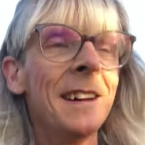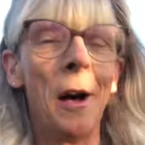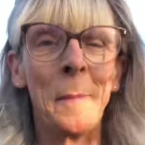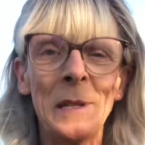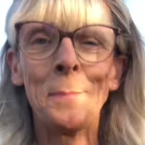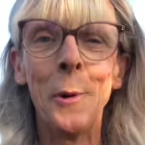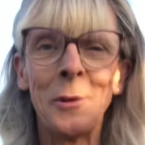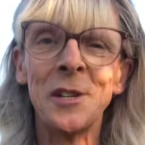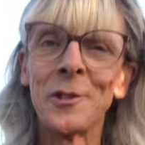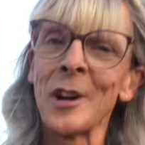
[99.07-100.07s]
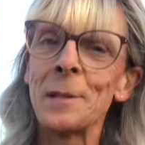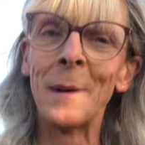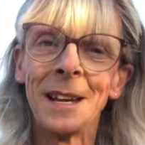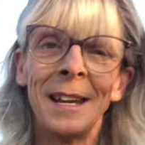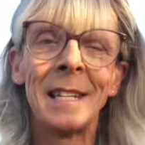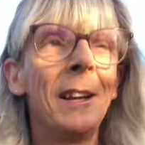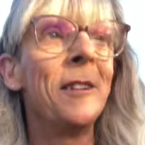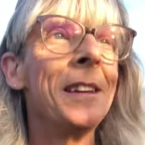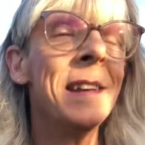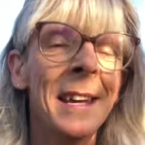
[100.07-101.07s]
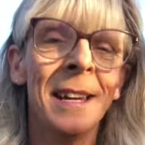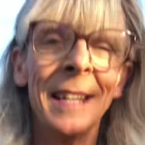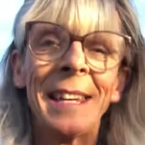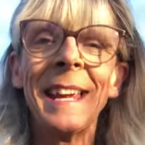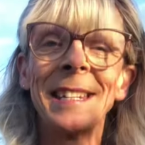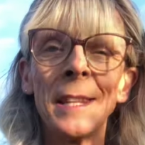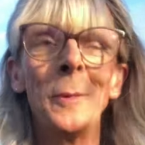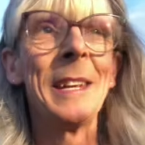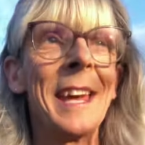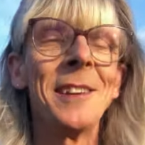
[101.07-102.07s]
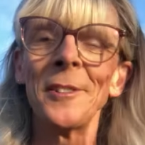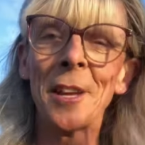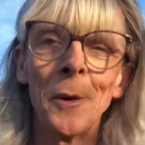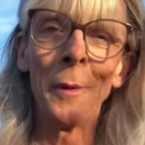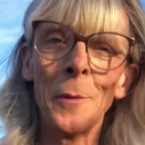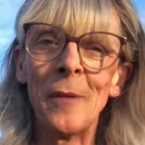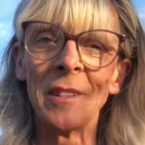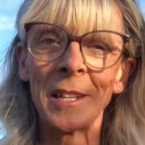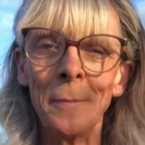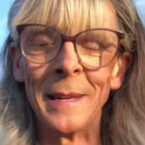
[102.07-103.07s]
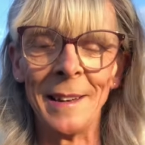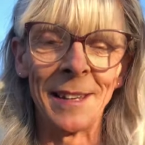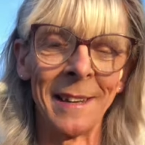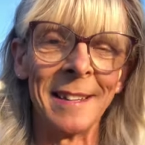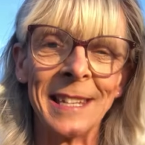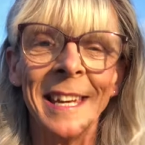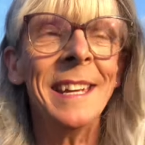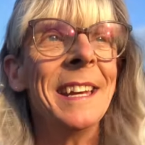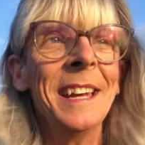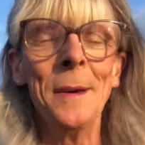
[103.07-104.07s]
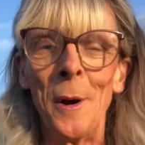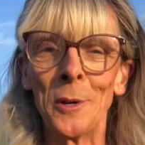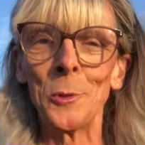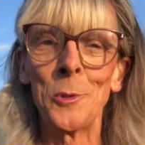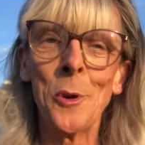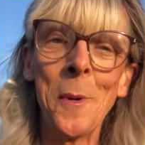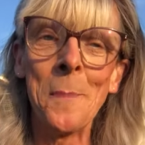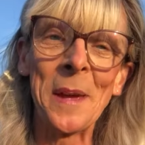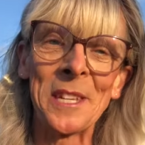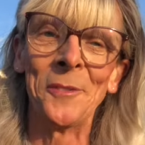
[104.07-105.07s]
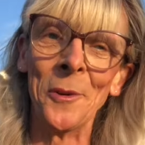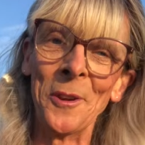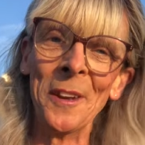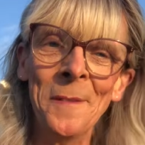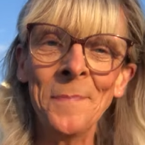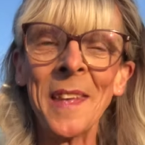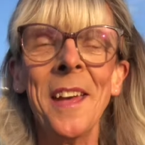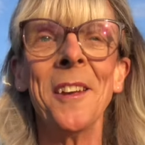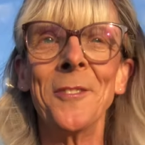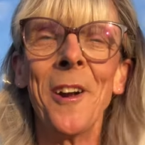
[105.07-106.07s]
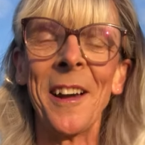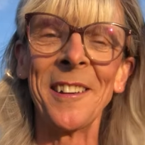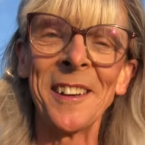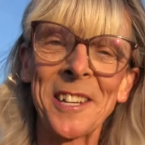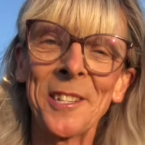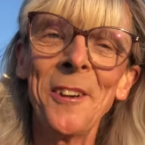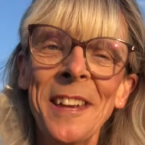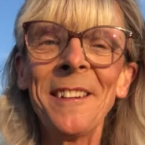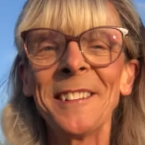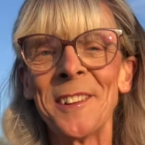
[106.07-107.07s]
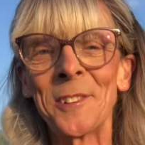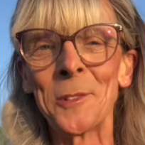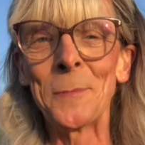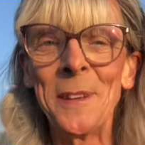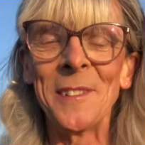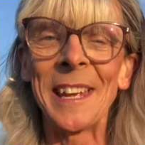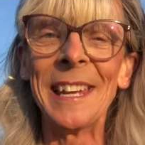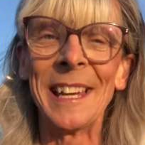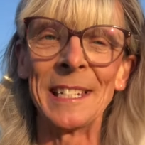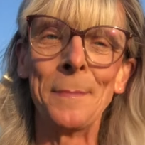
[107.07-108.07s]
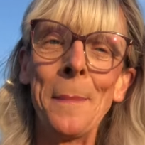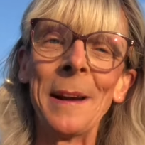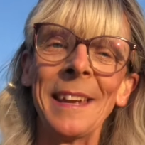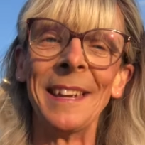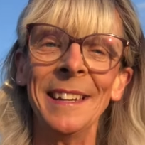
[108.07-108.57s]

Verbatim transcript: I'll be sporting a dress but until I get to the weekend I don't know what the weather's going to be like guys but I shall do my best for you right I'm going to sign out and I shall speak to you again later bye bye